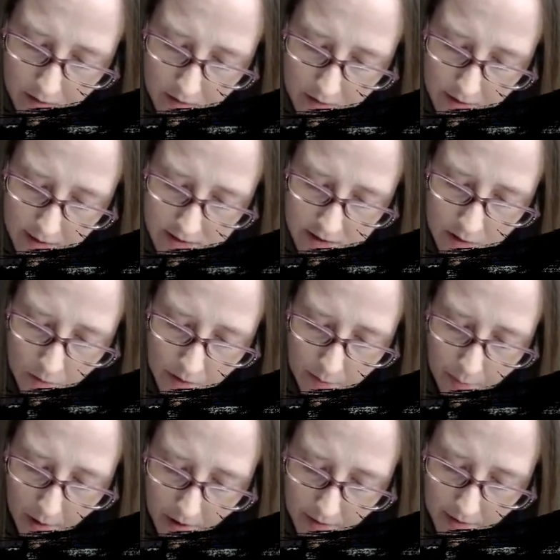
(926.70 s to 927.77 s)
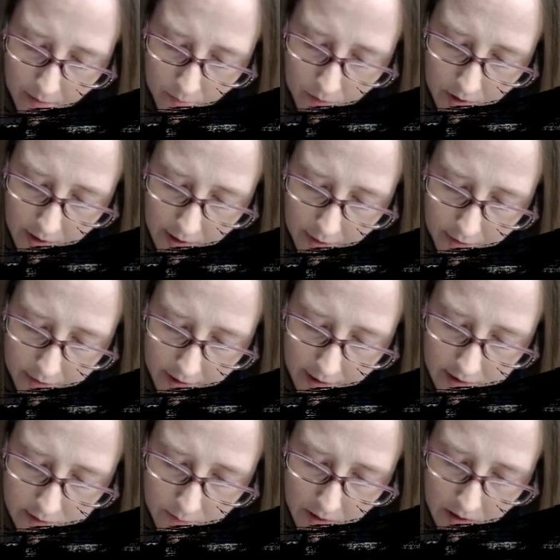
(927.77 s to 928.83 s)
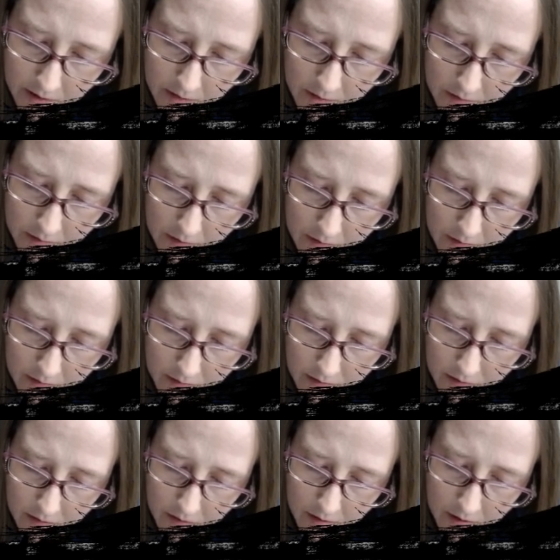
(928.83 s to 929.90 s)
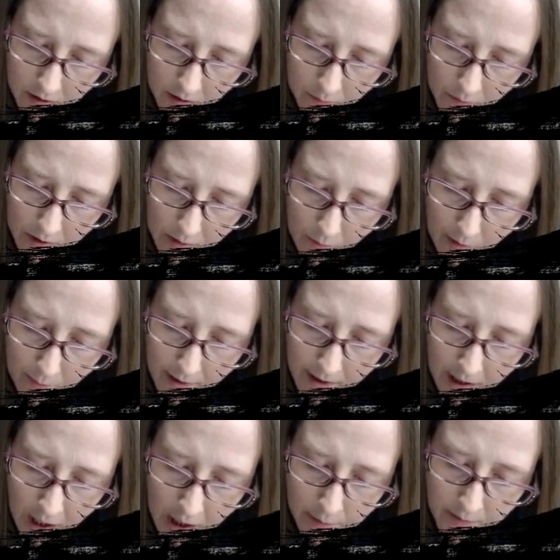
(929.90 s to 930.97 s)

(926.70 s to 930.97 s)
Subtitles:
That's the only part that really irritates me. I don't really want my car to be